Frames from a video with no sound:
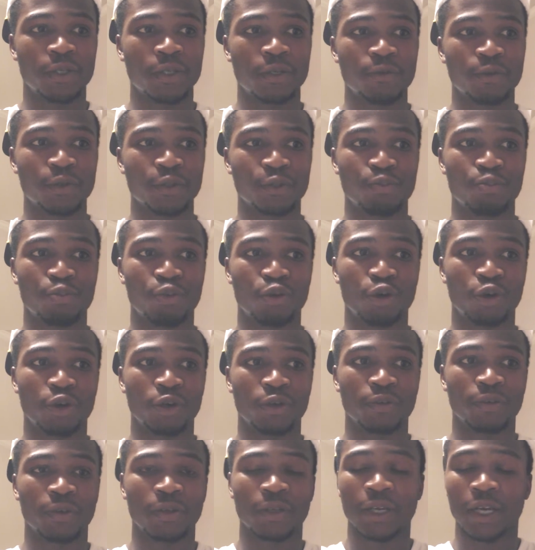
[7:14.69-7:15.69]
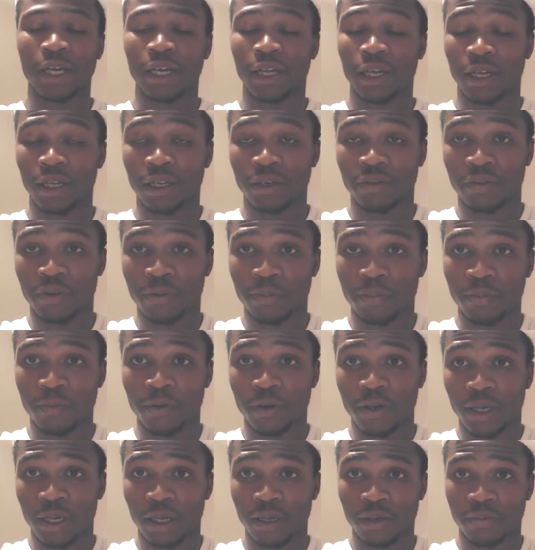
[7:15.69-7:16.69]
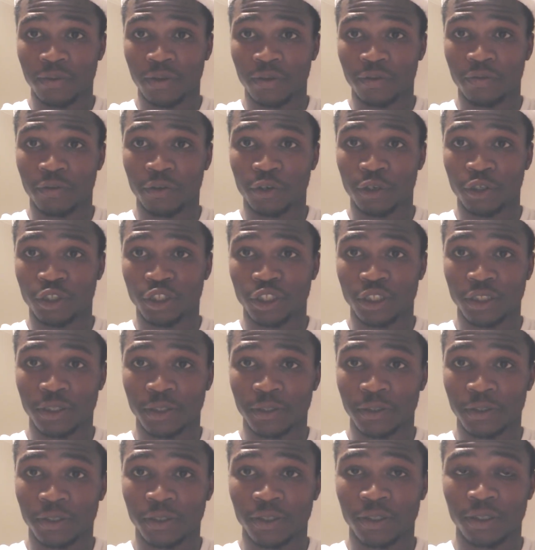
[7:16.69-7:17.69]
was born out of a virgin